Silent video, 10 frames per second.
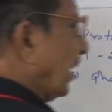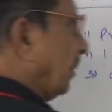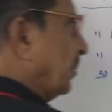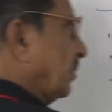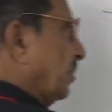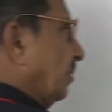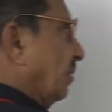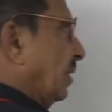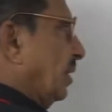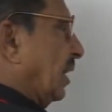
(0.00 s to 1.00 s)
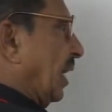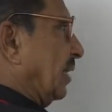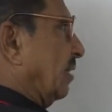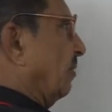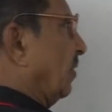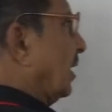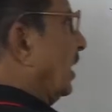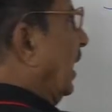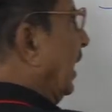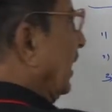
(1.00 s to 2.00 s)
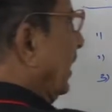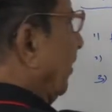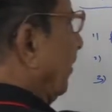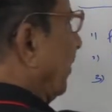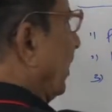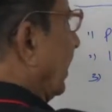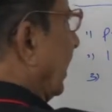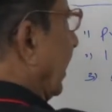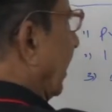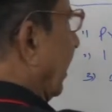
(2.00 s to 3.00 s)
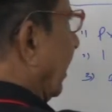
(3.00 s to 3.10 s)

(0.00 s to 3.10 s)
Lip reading: comes from the word, Latin word deferre.